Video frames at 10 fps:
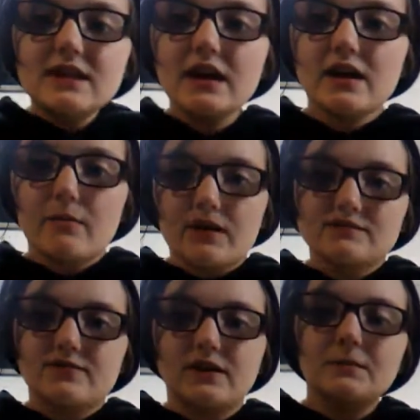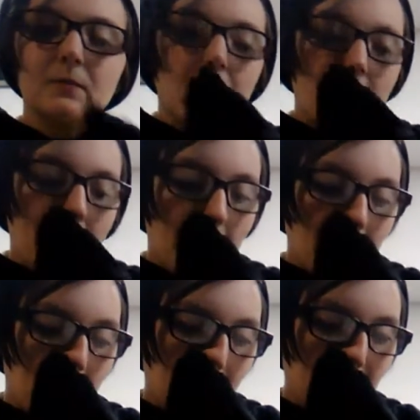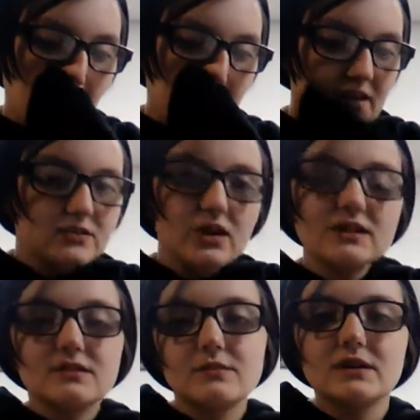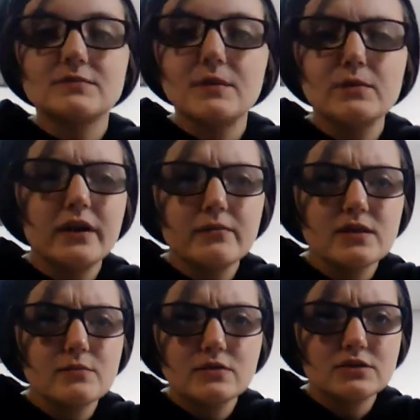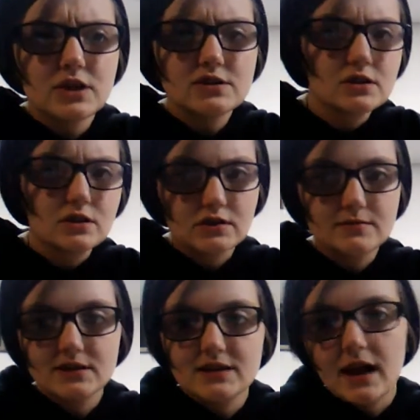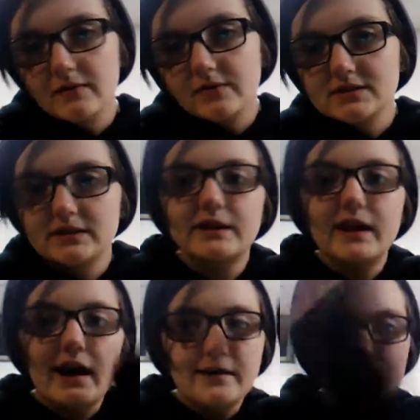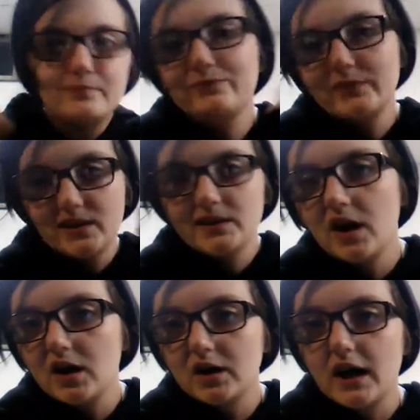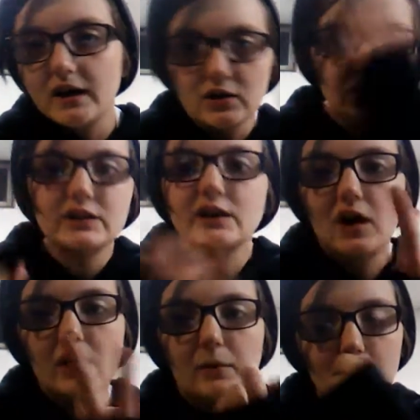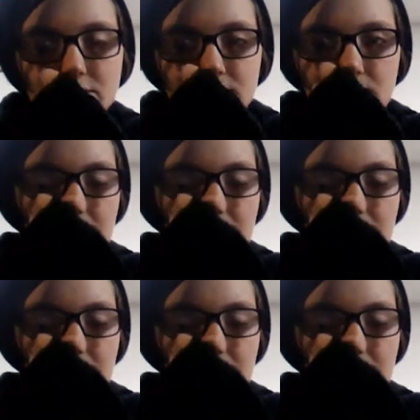it's not like I breastfeed, but it's crazy to me, because people give me the most judgy looks, because obviously I'm young. I look young most